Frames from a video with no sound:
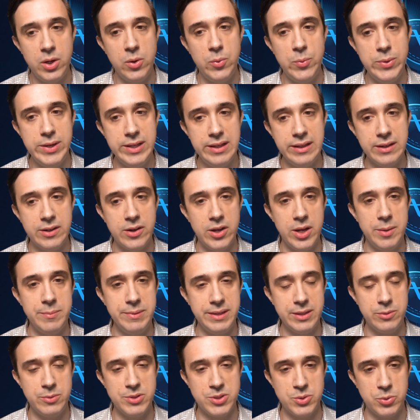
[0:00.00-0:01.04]
real
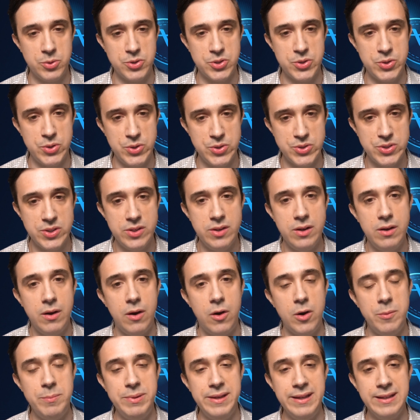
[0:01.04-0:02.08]
economic resources
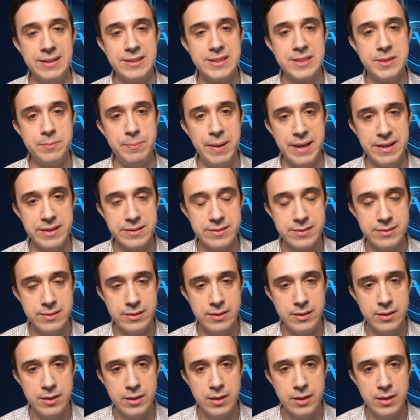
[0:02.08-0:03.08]
are being spent.